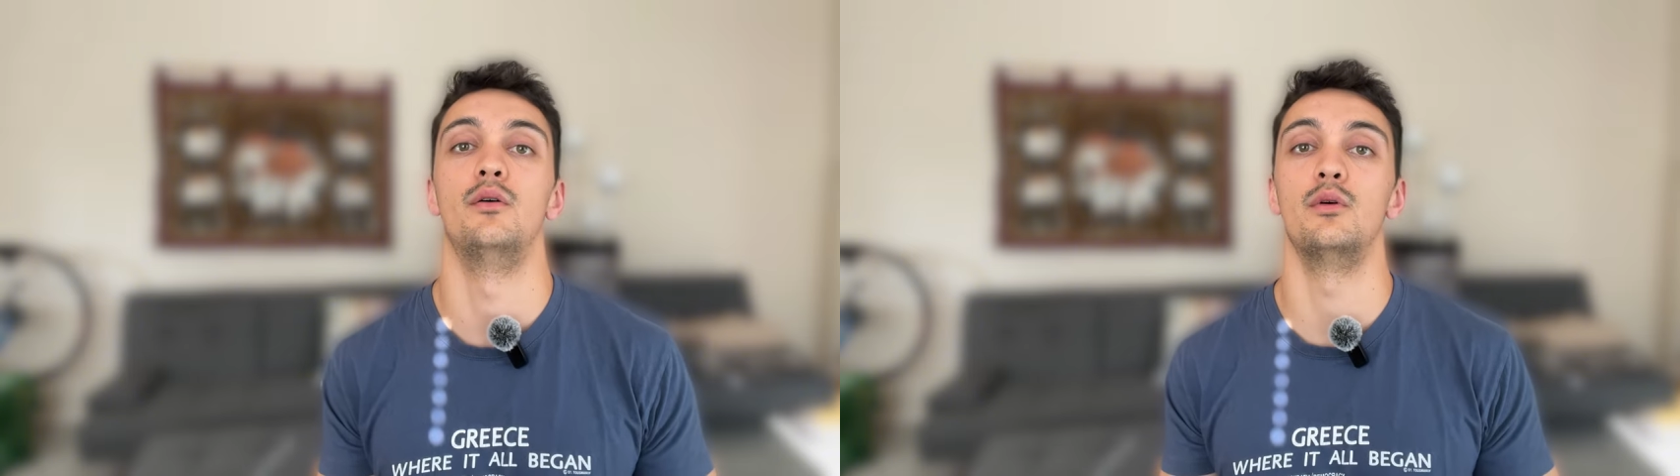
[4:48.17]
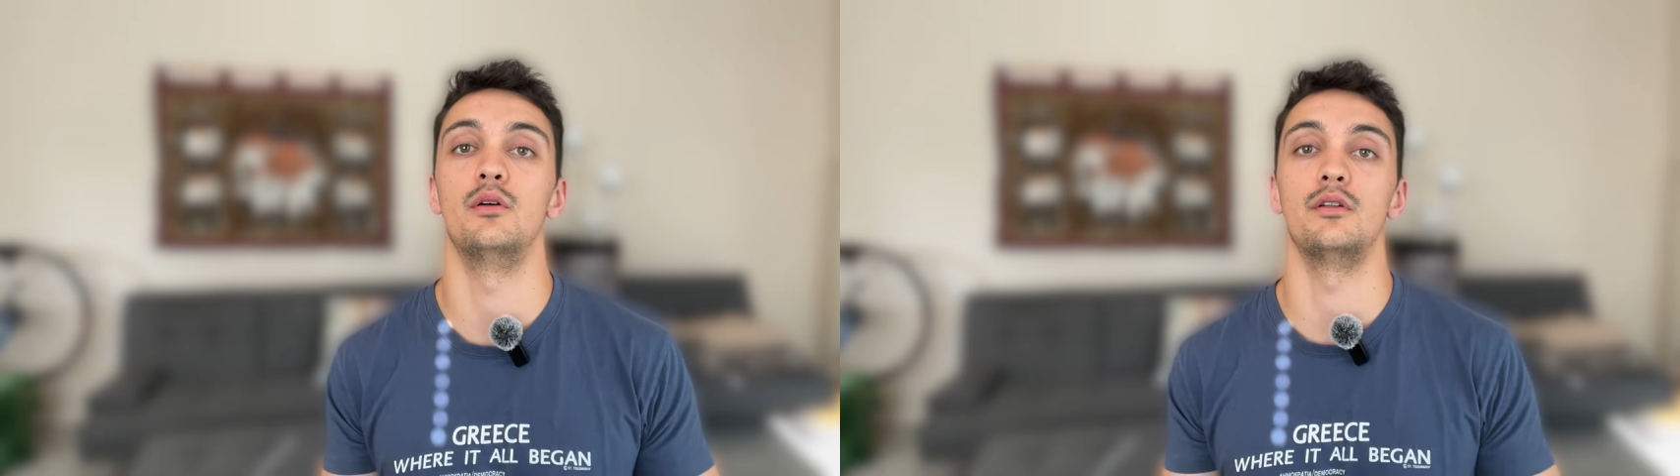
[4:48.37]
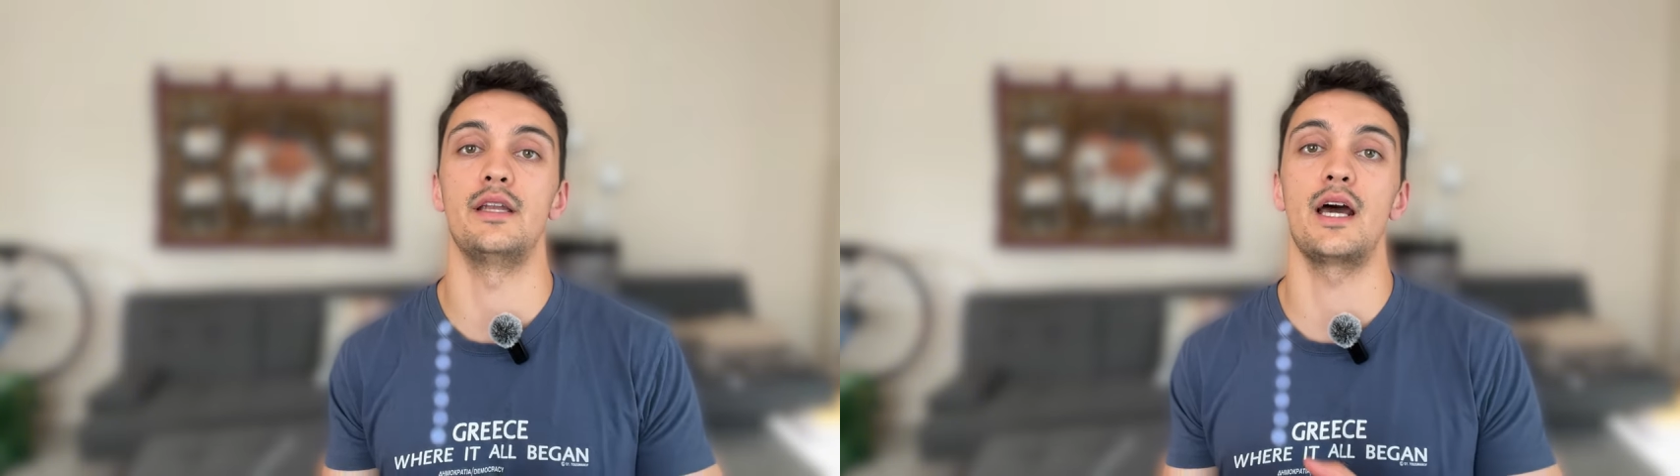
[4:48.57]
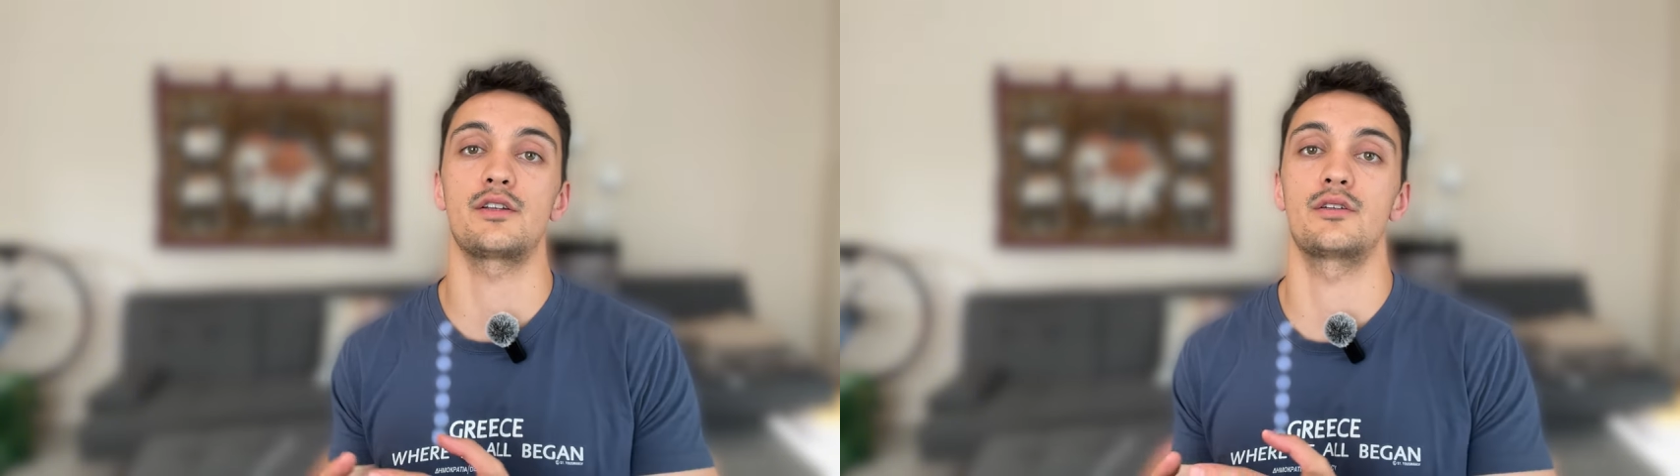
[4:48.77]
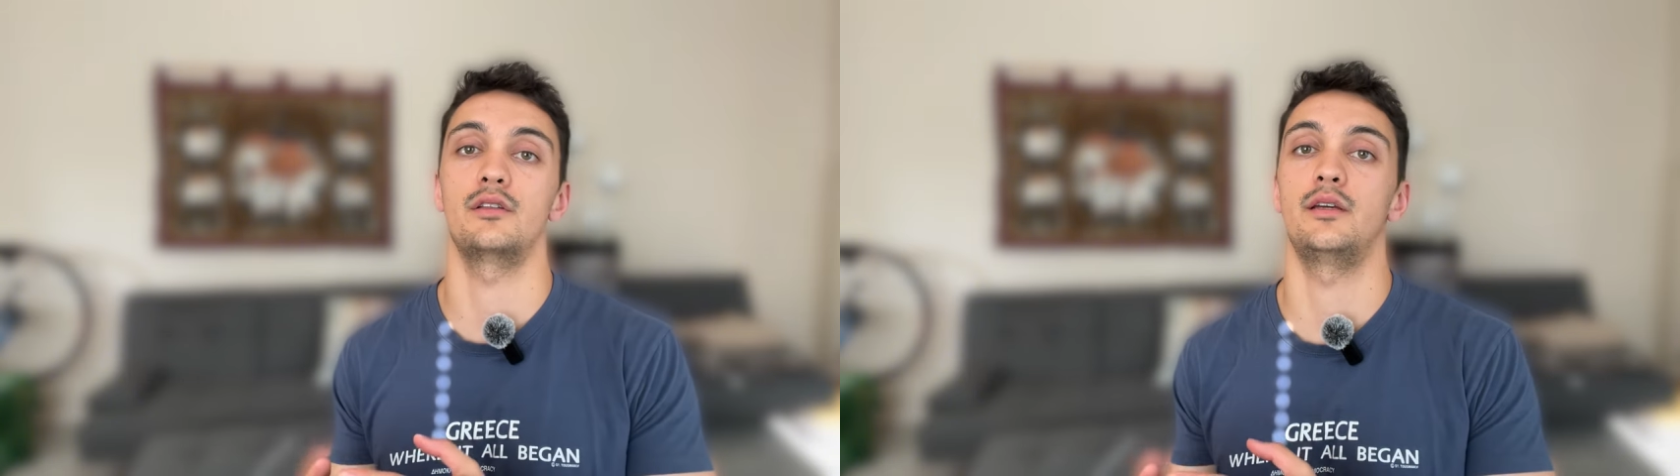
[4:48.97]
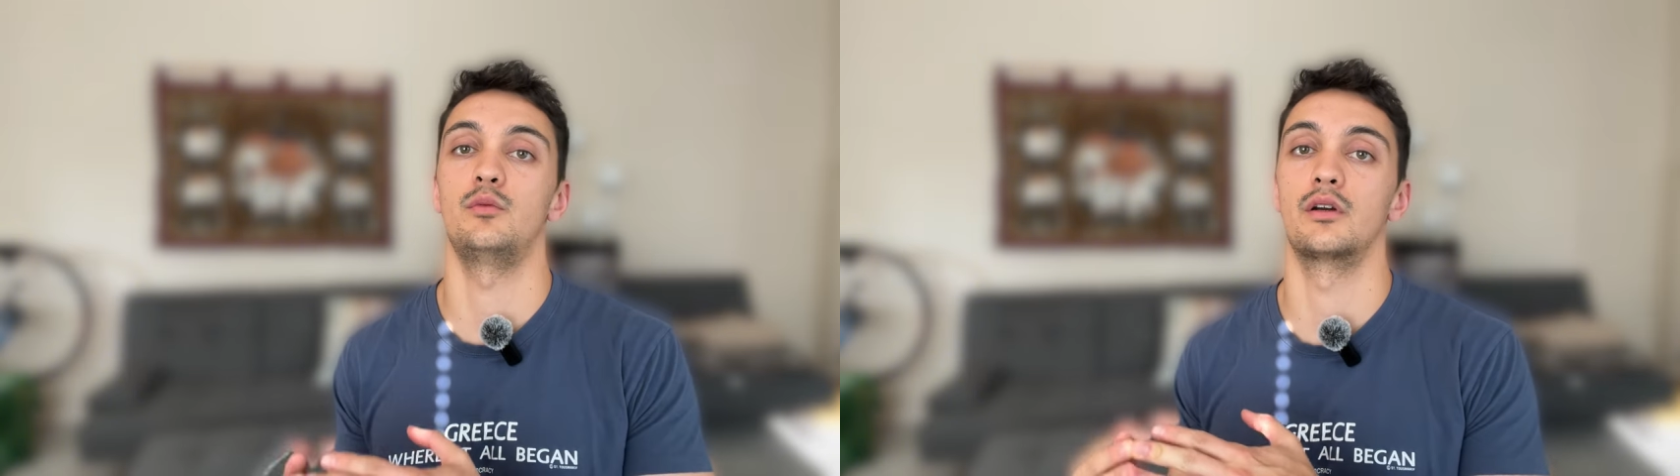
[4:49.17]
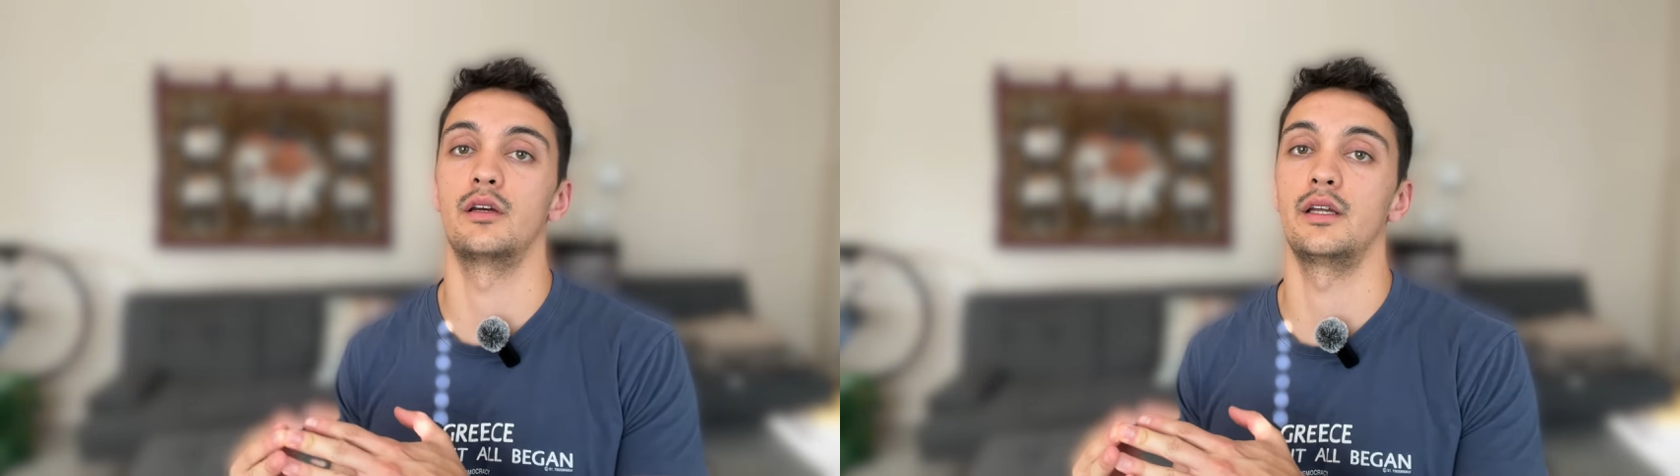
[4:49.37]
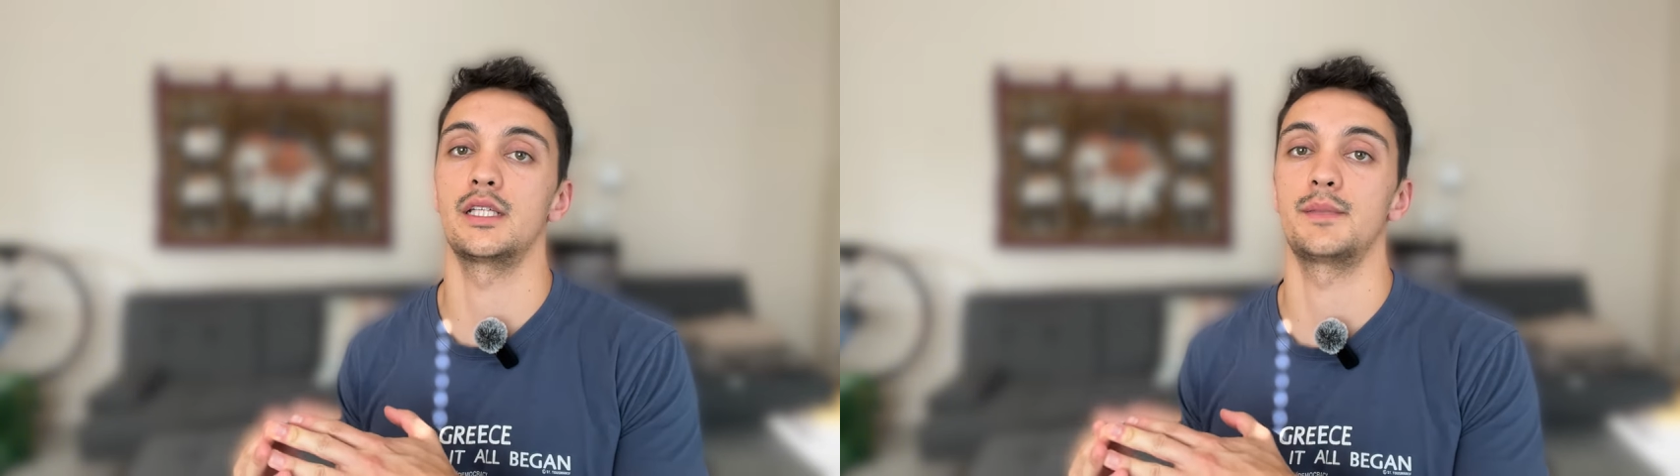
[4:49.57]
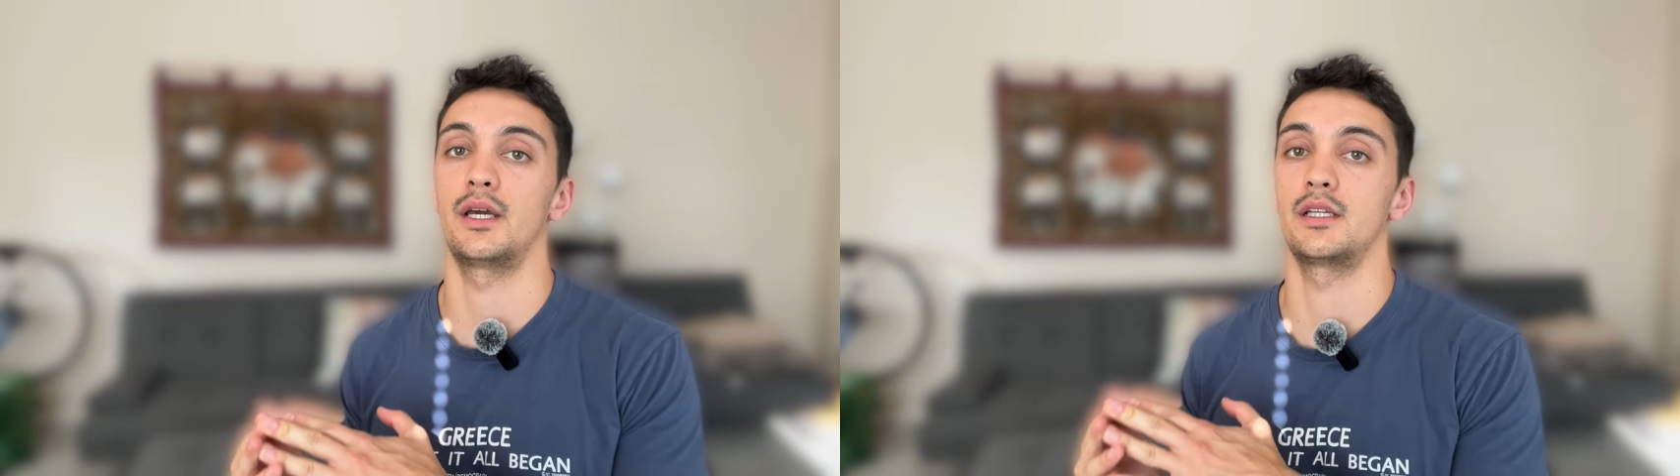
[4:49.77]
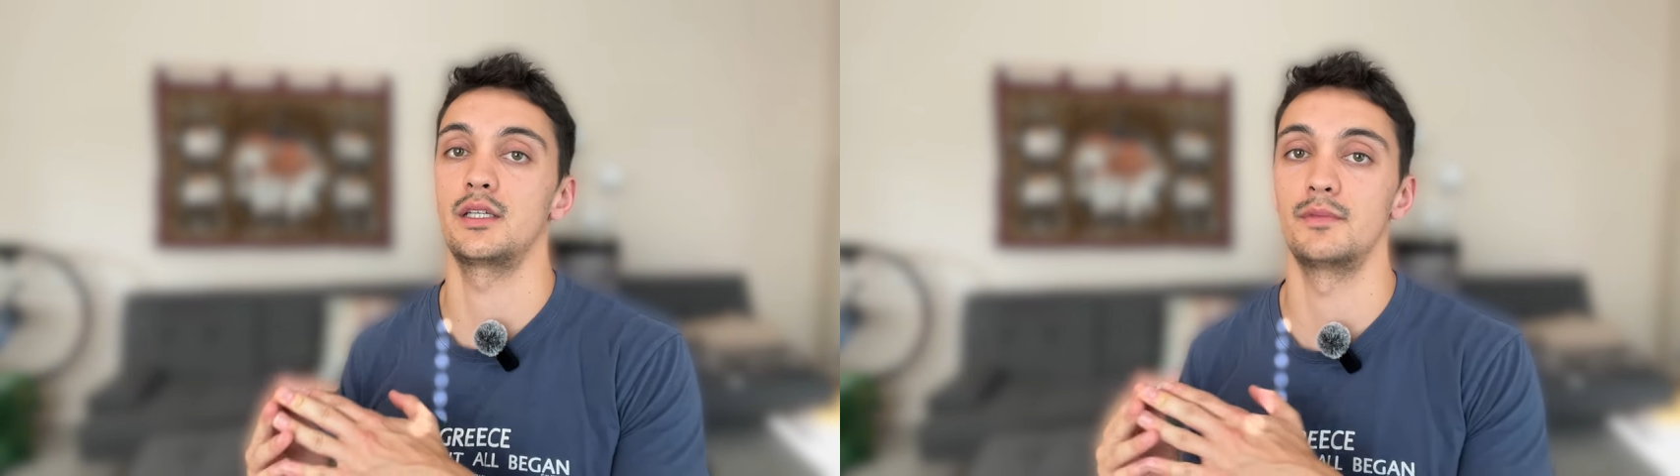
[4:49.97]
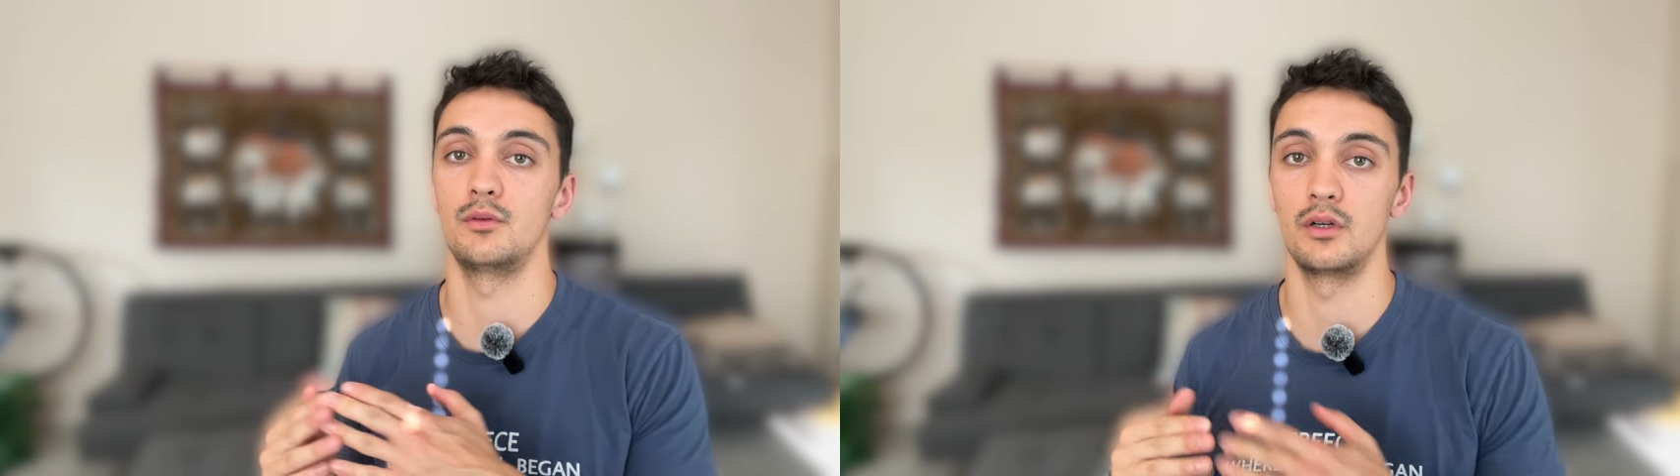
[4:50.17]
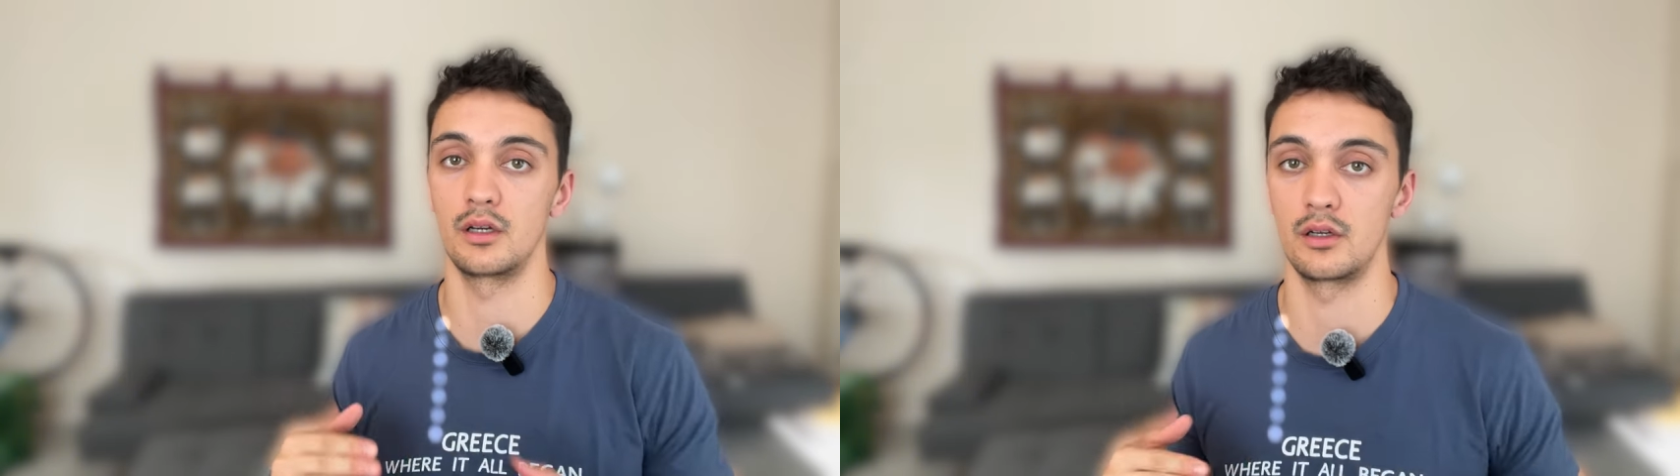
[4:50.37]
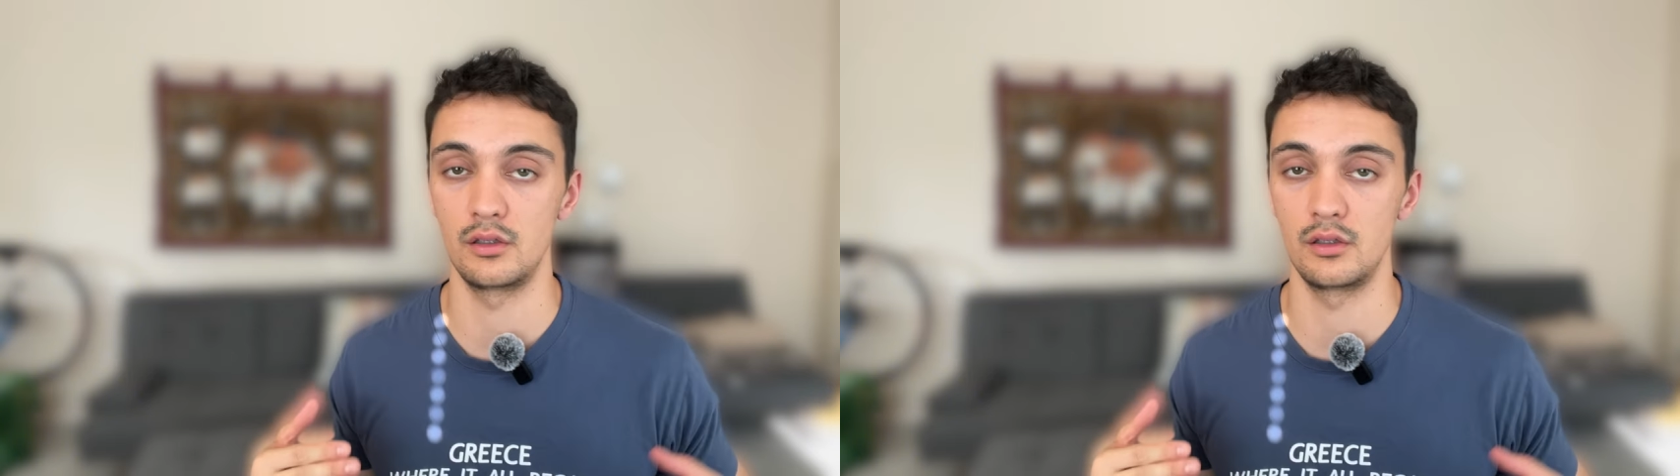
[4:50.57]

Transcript: Well, naturally, we're going to expect him to want to